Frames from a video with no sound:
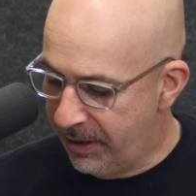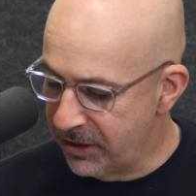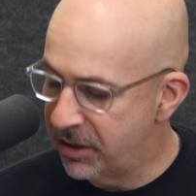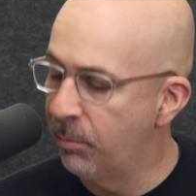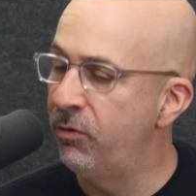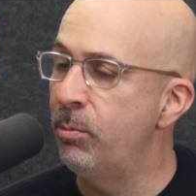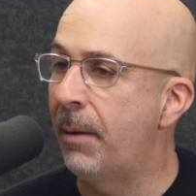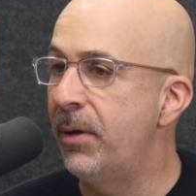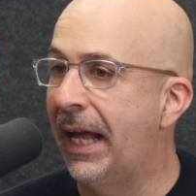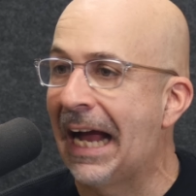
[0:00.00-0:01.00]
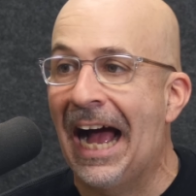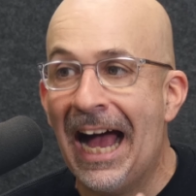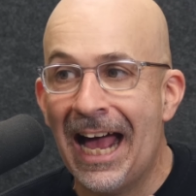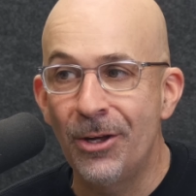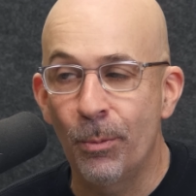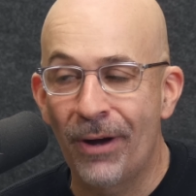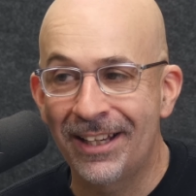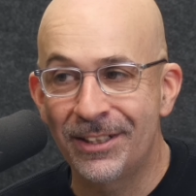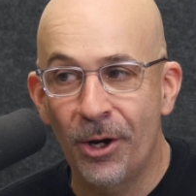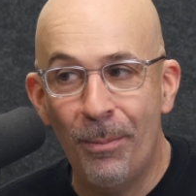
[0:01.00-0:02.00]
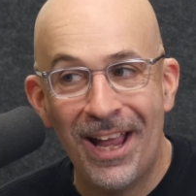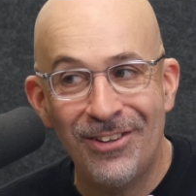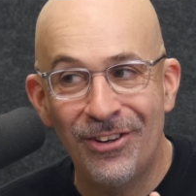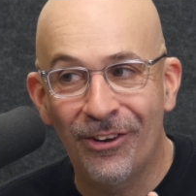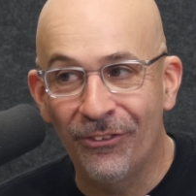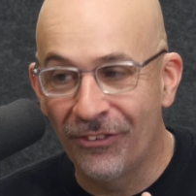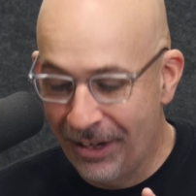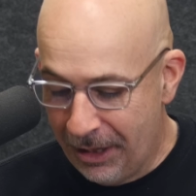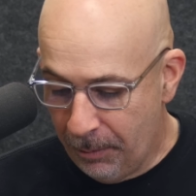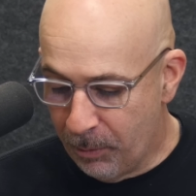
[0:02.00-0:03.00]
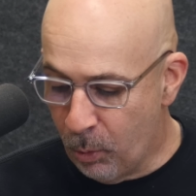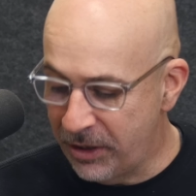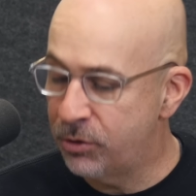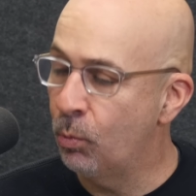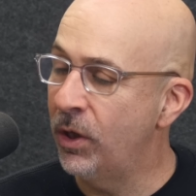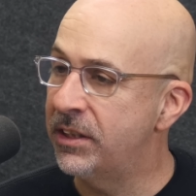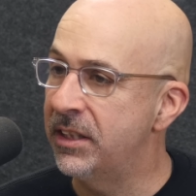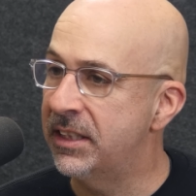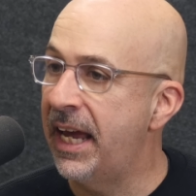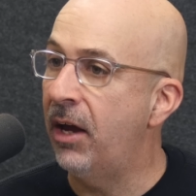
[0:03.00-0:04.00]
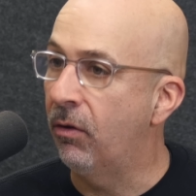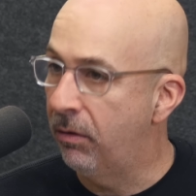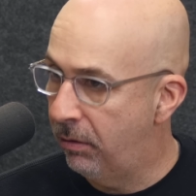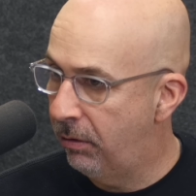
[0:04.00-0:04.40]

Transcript: Because some of you might be like, you're practicing arpeggios, but what's the scale?